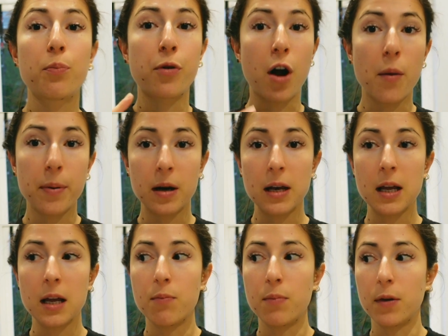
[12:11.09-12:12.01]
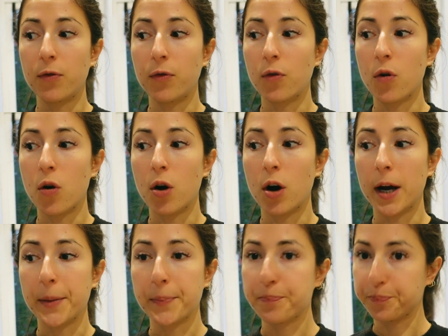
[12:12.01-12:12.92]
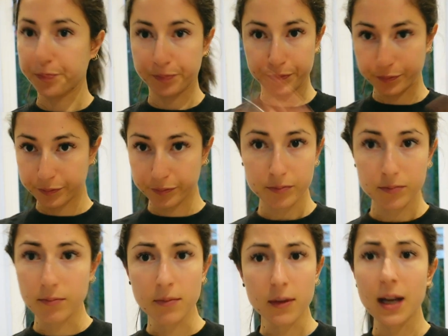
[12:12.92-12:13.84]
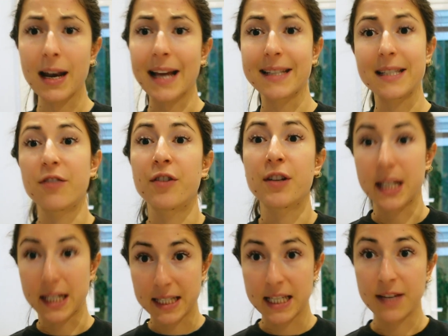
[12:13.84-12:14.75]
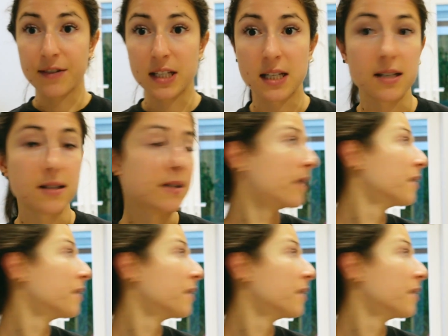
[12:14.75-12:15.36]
properly before like different activities.